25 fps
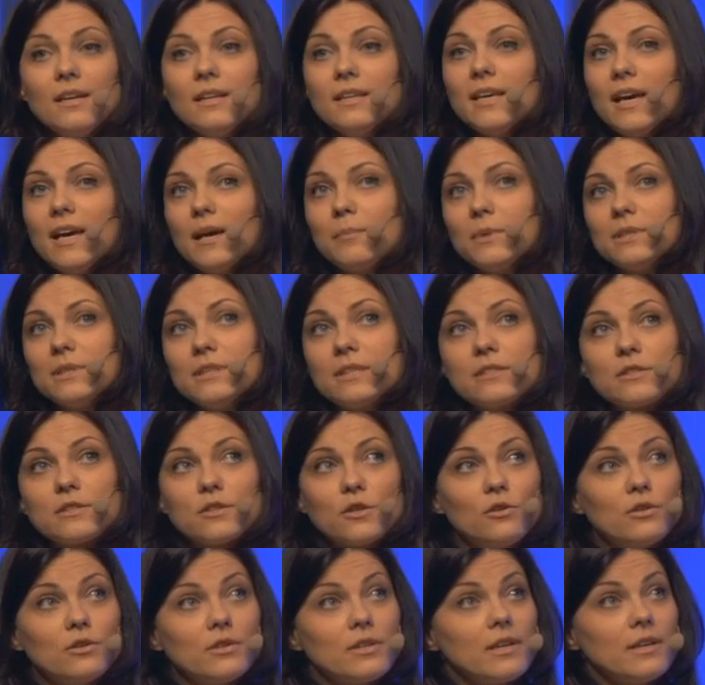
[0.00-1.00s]
yeah,
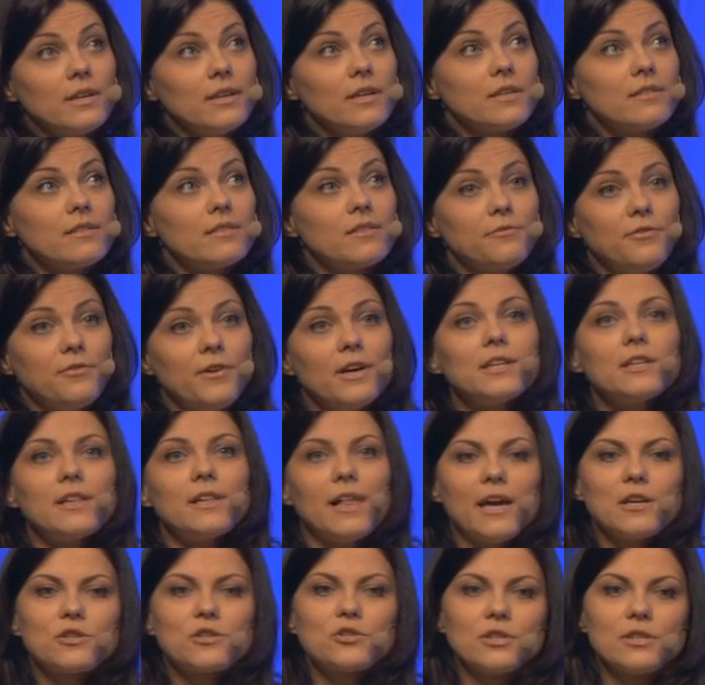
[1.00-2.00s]
so the
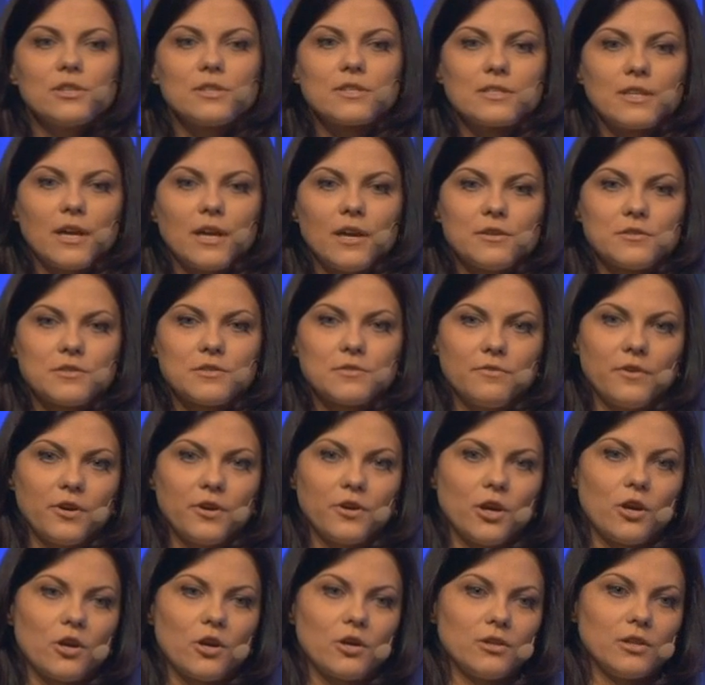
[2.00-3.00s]
funnel actually starts
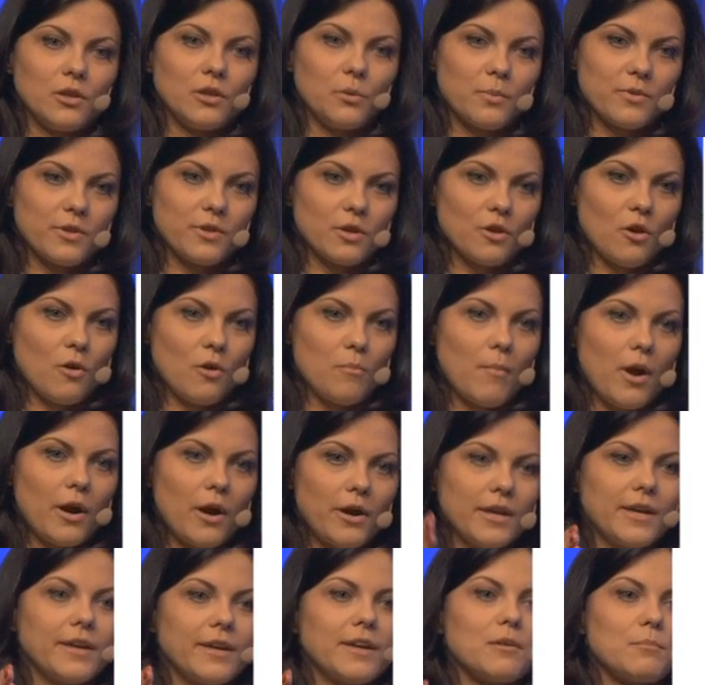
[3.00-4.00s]
very early with your
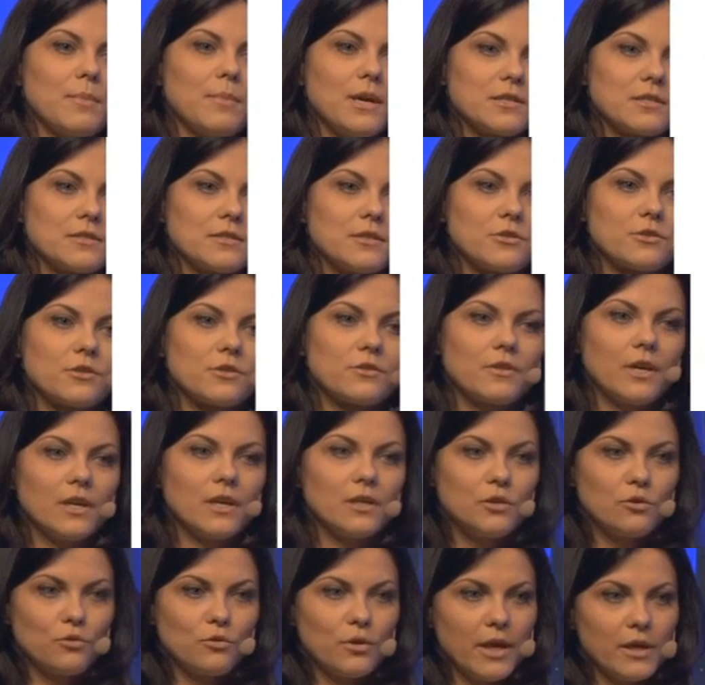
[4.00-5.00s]
marketing message.
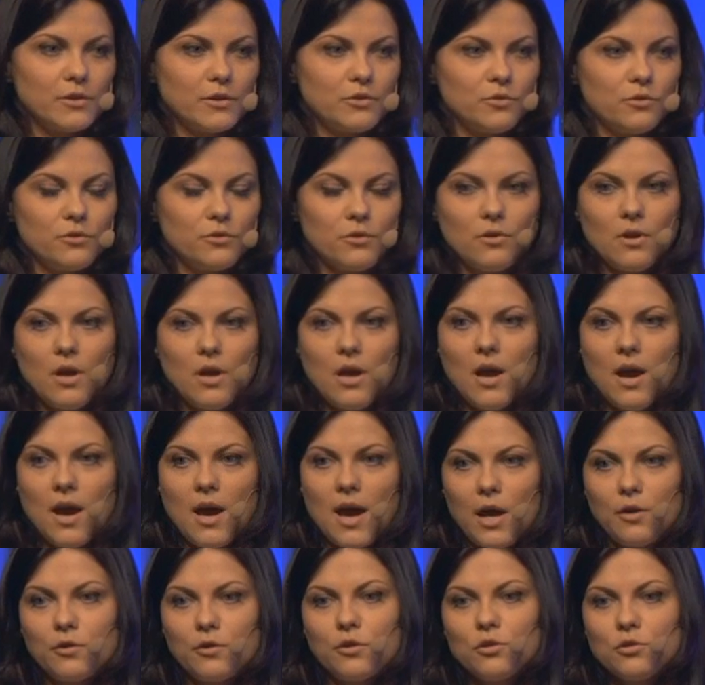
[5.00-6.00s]
Then you get to
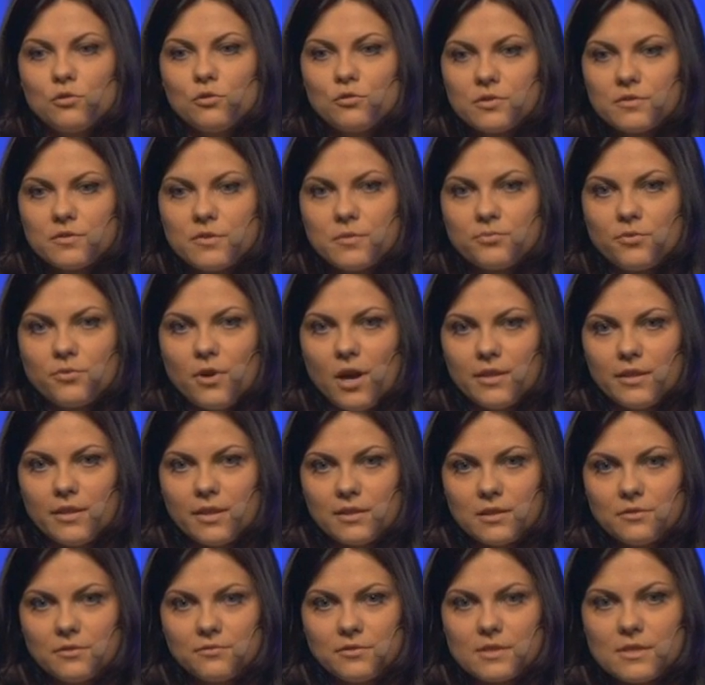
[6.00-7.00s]
how to use the
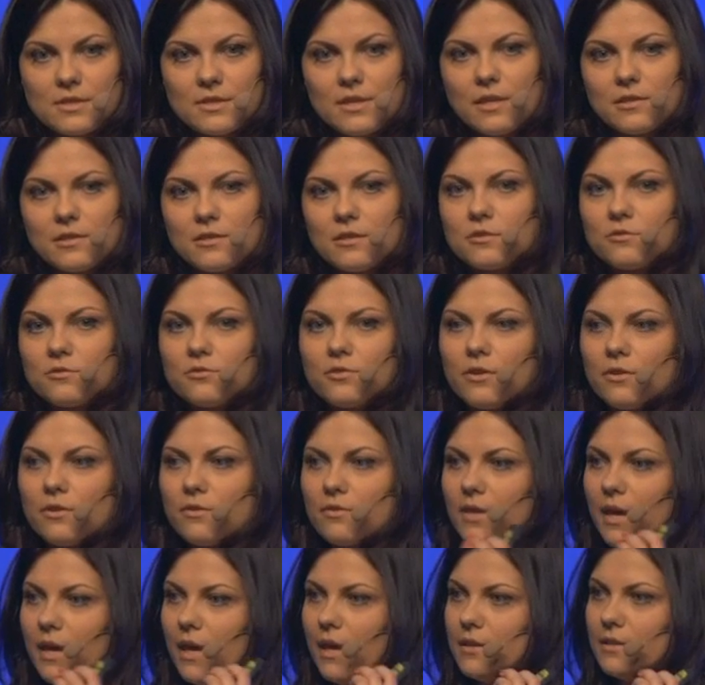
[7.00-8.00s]
product if it's necessary.
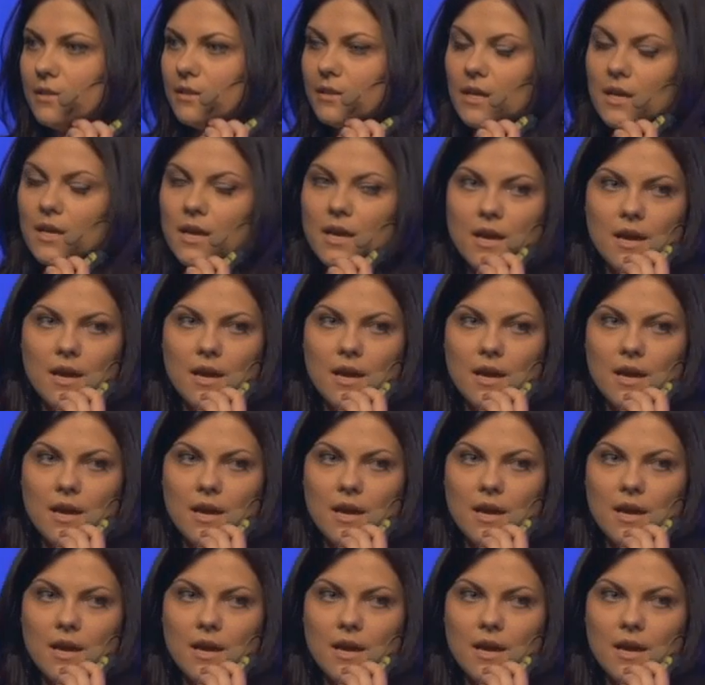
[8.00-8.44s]
Then